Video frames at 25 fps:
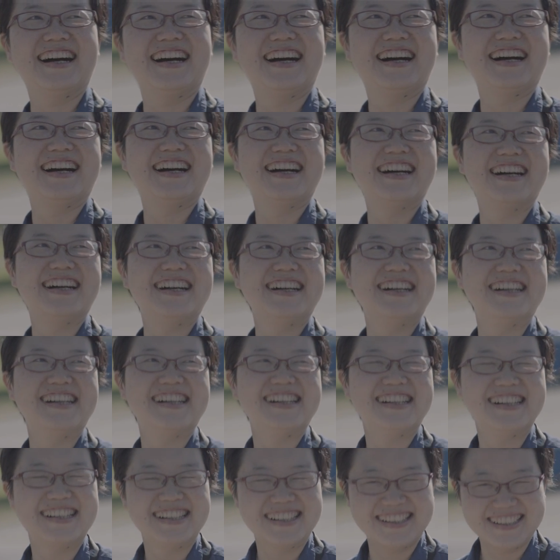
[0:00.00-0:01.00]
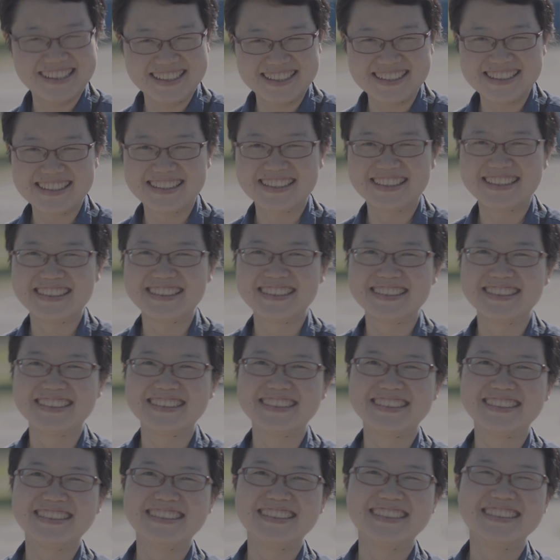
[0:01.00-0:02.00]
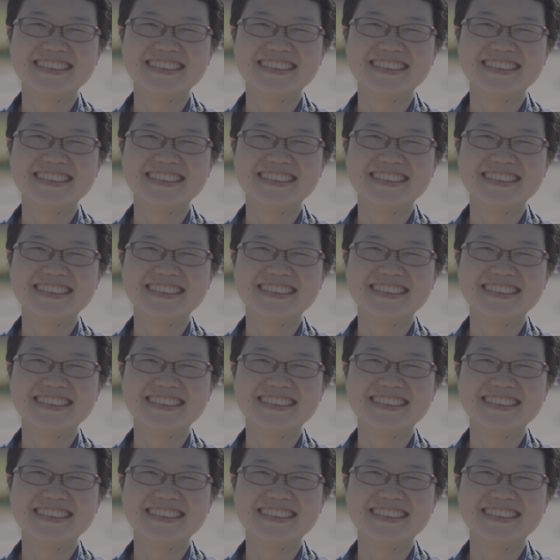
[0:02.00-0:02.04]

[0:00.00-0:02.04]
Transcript: and deciphering their driving style.